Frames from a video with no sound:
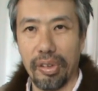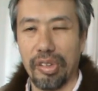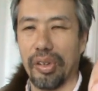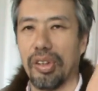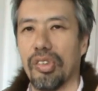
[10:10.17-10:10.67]

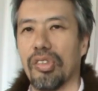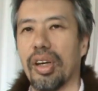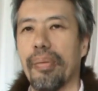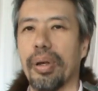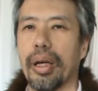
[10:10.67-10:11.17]
So this
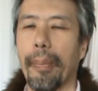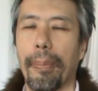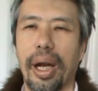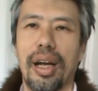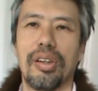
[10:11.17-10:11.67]
can be
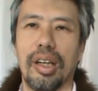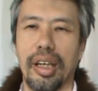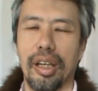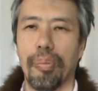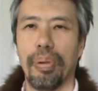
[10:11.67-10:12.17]
compared a
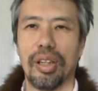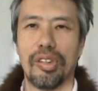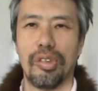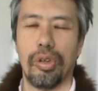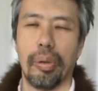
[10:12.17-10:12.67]
little bit
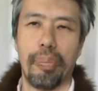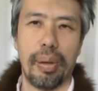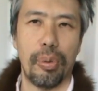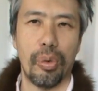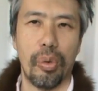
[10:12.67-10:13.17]
to the
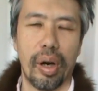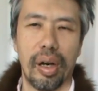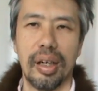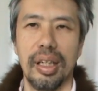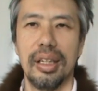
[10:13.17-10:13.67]
people who are